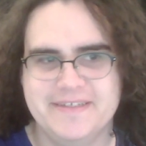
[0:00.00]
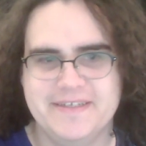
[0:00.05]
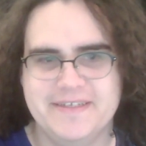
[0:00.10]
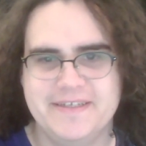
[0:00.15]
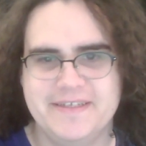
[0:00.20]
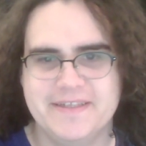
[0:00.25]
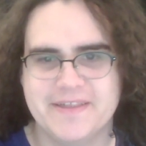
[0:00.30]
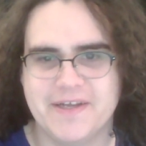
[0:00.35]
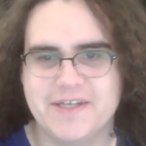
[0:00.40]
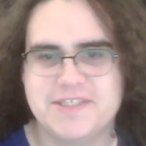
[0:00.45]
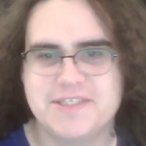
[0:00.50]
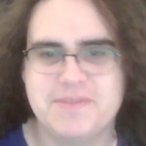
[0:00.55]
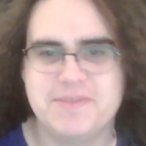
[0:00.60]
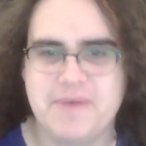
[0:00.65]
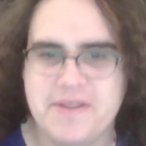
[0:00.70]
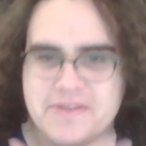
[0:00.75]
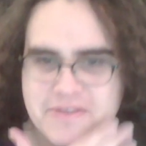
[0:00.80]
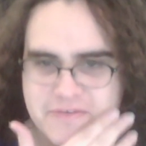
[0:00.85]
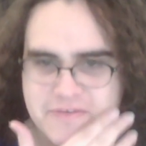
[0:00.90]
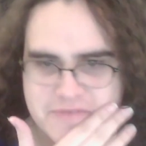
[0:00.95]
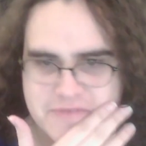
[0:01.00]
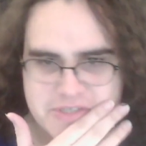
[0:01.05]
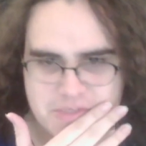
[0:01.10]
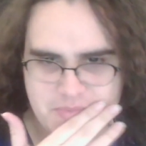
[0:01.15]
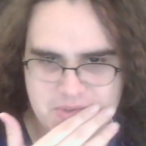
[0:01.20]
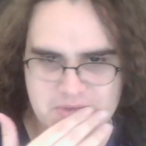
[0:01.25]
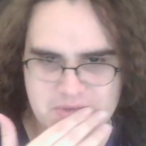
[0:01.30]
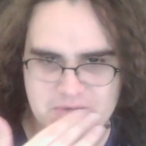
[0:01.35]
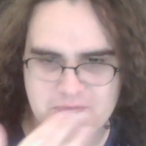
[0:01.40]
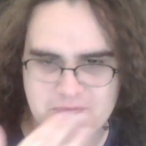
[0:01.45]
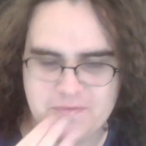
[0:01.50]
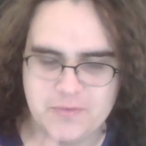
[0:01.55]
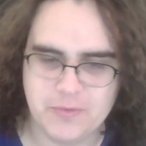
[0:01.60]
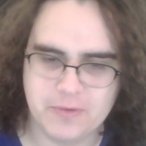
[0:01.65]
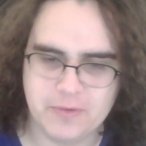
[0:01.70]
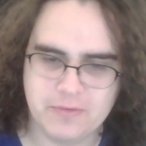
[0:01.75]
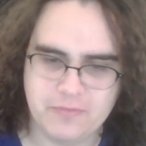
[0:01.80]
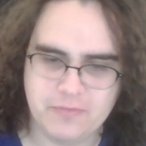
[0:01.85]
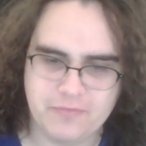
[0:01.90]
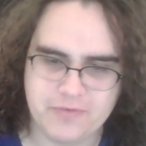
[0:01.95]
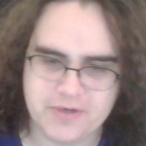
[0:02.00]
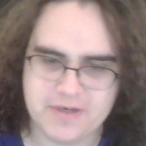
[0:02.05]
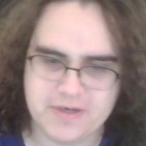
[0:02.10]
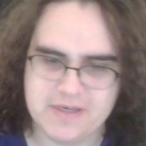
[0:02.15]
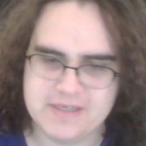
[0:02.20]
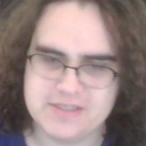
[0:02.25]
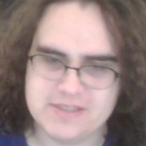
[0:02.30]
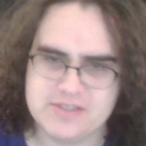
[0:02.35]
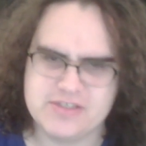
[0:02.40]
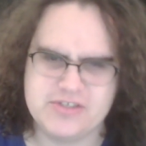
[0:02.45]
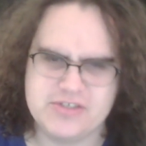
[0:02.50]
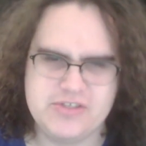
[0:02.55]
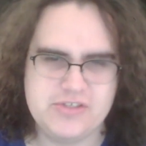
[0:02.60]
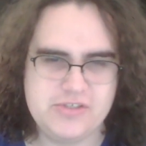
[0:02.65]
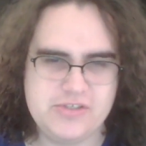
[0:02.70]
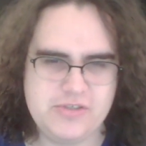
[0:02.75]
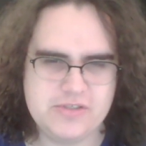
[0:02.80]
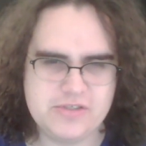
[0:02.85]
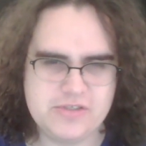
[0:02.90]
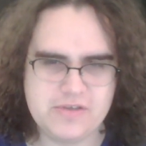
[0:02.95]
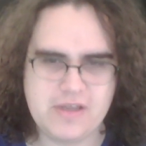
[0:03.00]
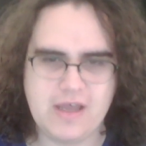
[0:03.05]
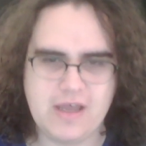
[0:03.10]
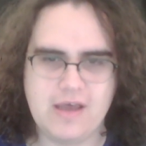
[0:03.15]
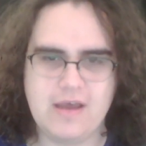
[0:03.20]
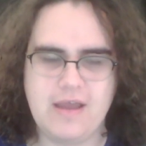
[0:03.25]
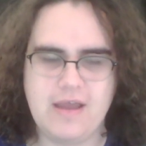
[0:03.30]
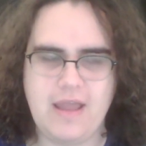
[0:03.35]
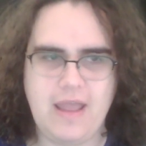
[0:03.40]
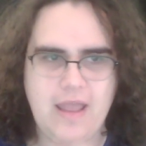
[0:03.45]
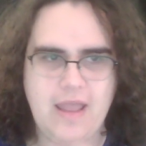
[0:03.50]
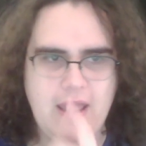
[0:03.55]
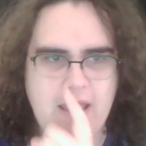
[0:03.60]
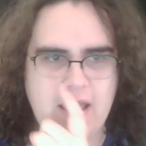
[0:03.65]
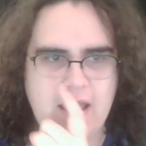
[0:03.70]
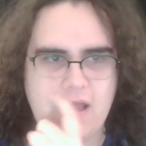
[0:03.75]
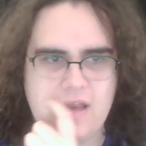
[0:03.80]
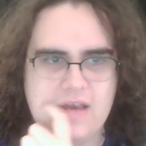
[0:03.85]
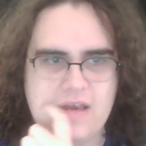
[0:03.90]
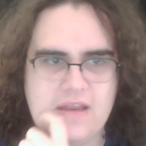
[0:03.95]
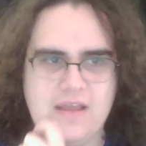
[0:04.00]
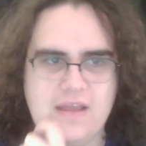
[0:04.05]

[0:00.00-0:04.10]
large amounts of shipping fuel for Suzuka and...